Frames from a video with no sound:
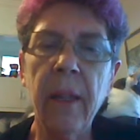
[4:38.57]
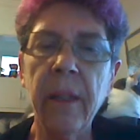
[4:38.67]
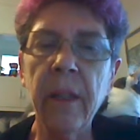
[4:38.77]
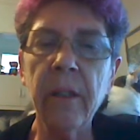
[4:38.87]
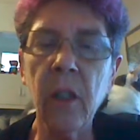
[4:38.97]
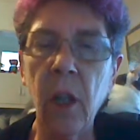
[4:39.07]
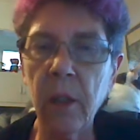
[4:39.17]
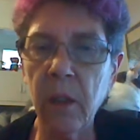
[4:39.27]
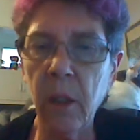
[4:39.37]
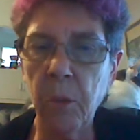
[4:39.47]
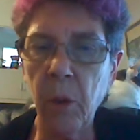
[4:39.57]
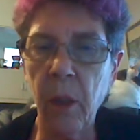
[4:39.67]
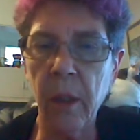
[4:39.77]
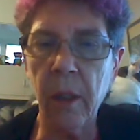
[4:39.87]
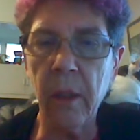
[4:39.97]
Ideas are also a
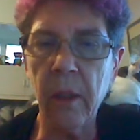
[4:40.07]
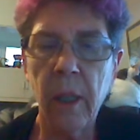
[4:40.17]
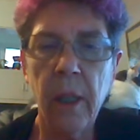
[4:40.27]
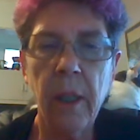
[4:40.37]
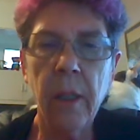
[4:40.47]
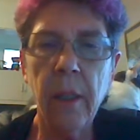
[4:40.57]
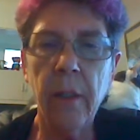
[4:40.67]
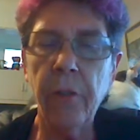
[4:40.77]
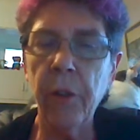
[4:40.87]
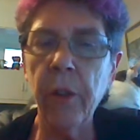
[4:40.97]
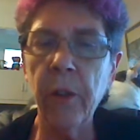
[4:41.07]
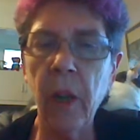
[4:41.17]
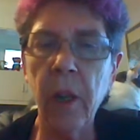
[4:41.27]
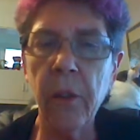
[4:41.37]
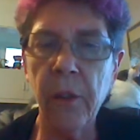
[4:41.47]
product. If
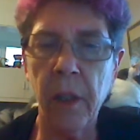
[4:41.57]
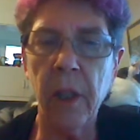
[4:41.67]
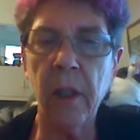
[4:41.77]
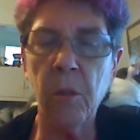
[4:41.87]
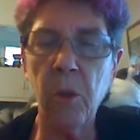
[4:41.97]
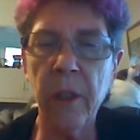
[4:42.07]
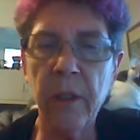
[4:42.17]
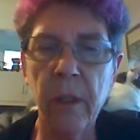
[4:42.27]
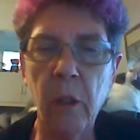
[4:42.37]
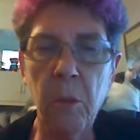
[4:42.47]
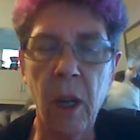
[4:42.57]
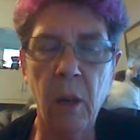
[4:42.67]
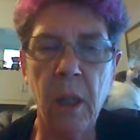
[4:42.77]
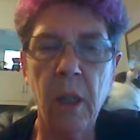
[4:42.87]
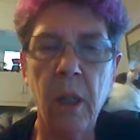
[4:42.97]
you do not think that President
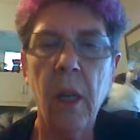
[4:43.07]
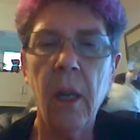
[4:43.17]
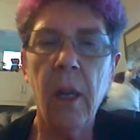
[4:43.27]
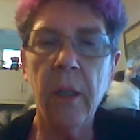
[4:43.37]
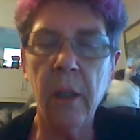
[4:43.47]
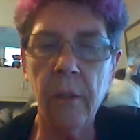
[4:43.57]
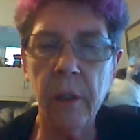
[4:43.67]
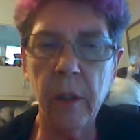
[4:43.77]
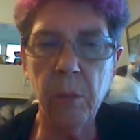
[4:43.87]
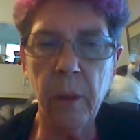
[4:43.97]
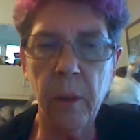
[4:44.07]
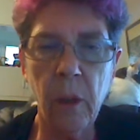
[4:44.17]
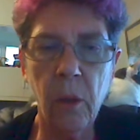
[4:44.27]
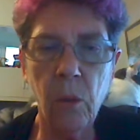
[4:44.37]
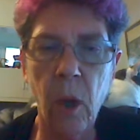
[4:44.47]
Obama and
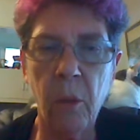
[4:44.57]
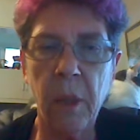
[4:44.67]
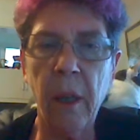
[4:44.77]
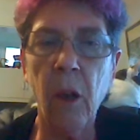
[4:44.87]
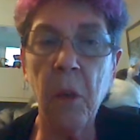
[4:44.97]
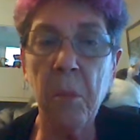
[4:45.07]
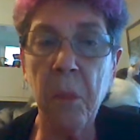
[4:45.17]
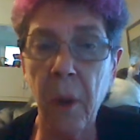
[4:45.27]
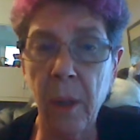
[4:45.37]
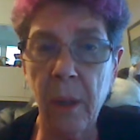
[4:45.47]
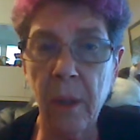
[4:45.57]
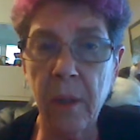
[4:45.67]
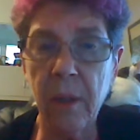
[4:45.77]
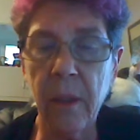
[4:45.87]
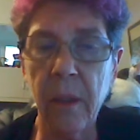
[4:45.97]
Governor Romney are
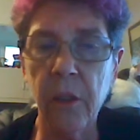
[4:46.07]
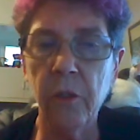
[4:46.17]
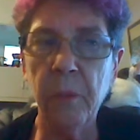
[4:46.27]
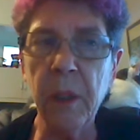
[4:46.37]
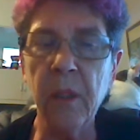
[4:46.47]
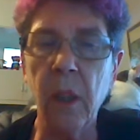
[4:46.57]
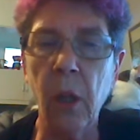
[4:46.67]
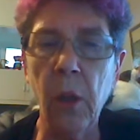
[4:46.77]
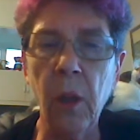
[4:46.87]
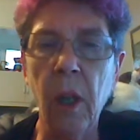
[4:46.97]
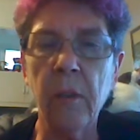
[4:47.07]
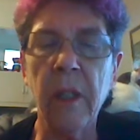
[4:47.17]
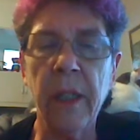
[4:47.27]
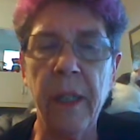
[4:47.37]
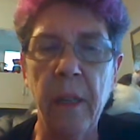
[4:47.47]
products, then you've missed a whole
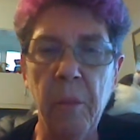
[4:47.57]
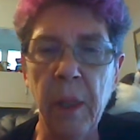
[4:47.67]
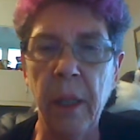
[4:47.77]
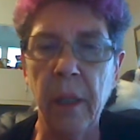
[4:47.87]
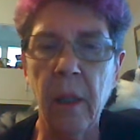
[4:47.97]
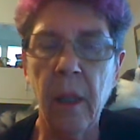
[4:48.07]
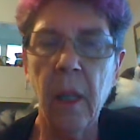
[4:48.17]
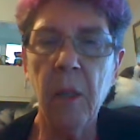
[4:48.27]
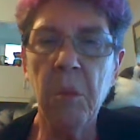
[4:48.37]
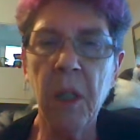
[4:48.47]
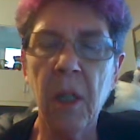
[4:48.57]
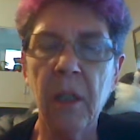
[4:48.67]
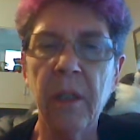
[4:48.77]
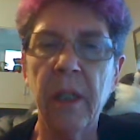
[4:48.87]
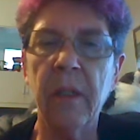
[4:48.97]
lot of the campaign,
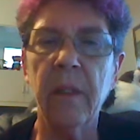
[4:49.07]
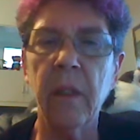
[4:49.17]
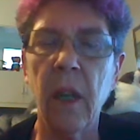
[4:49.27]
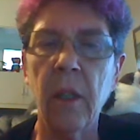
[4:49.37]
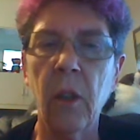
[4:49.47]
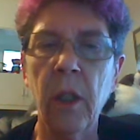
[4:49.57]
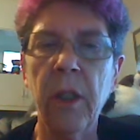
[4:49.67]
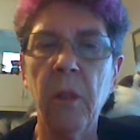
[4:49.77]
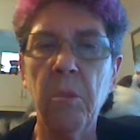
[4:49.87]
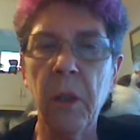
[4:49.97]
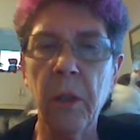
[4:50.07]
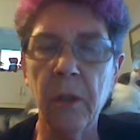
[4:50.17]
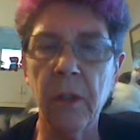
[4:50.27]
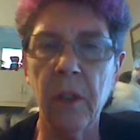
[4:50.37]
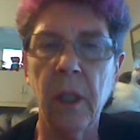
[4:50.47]
because it is not only the
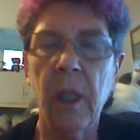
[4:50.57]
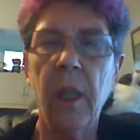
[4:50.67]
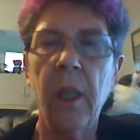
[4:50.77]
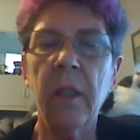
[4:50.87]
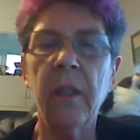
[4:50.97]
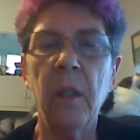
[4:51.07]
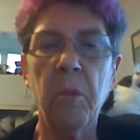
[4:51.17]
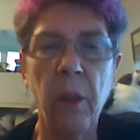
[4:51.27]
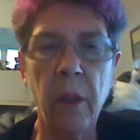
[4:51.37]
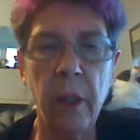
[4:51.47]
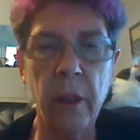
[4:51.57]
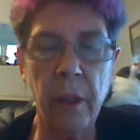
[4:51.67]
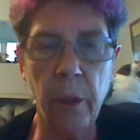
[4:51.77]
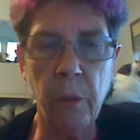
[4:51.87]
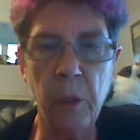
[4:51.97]
person, it is the
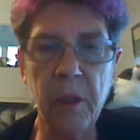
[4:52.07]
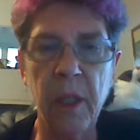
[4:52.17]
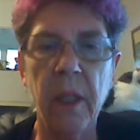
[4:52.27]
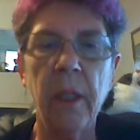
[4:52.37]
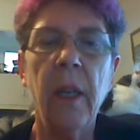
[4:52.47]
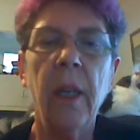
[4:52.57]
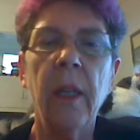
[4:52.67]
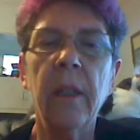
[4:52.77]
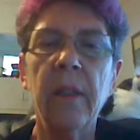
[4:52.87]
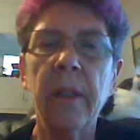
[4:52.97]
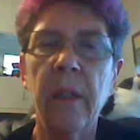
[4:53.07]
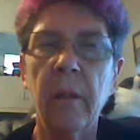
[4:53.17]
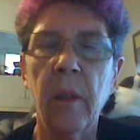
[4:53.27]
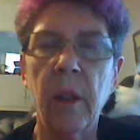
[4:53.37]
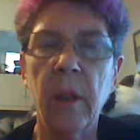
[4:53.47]
party they represent, it
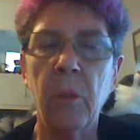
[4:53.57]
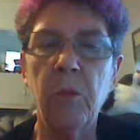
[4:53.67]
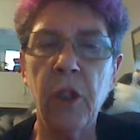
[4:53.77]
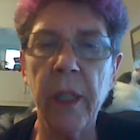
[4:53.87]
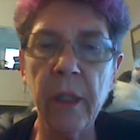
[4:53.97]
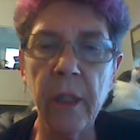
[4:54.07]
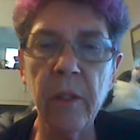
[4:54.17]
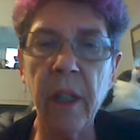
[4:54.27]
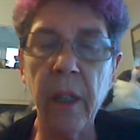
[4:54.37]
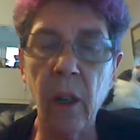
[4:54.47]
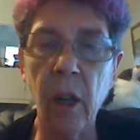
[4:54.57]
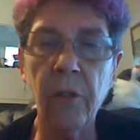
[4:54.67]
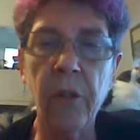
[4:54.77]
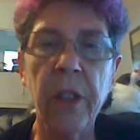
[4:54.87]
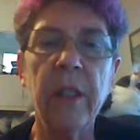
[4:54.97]
is the objectives
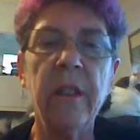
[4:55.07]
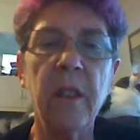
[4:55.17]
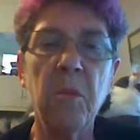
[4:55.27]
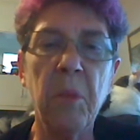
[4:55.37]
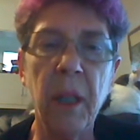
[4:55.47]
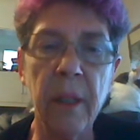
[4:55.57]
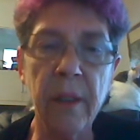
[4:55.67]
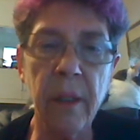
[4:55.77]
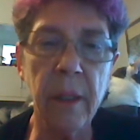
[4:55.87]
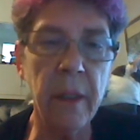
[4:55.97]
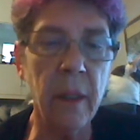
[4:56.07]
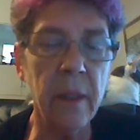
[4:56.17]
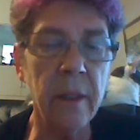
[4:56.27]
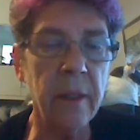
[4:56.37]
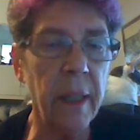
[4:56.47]
they offer, it is the plans they
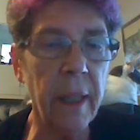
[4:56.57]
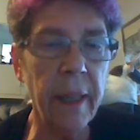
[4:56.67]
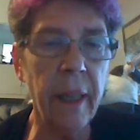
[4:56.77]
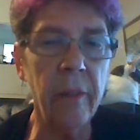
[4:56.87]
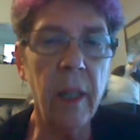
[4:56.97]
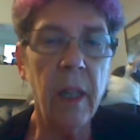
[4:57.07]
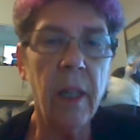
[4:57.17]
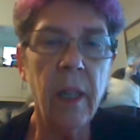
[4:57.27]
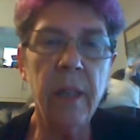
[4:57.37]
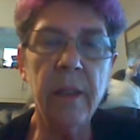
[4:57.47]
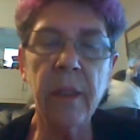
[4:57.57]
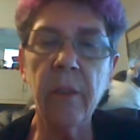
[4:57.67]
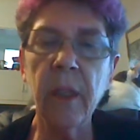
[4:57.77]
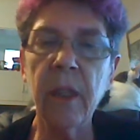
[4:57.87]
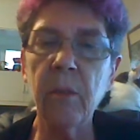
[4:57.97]
tell us they have,
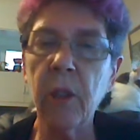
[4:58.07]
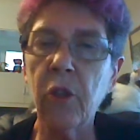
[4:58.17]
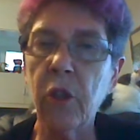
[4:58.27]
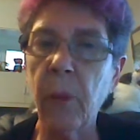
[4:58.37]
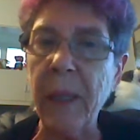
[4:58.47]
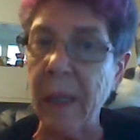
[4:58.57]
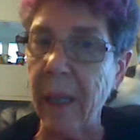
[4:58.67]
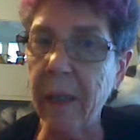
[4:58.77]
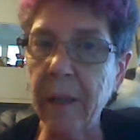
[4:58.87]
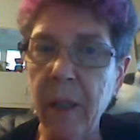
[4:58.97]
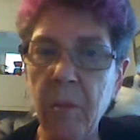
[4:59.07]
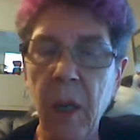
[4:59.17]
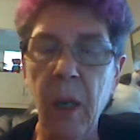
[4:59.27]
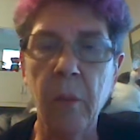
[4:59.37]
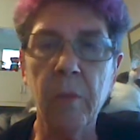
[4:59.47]
It's even as much do we
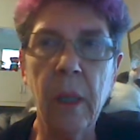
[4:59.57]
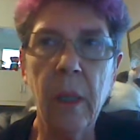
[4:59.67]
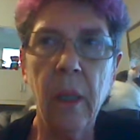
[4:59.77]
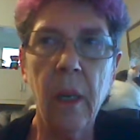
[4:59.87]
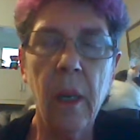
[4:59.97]
like them.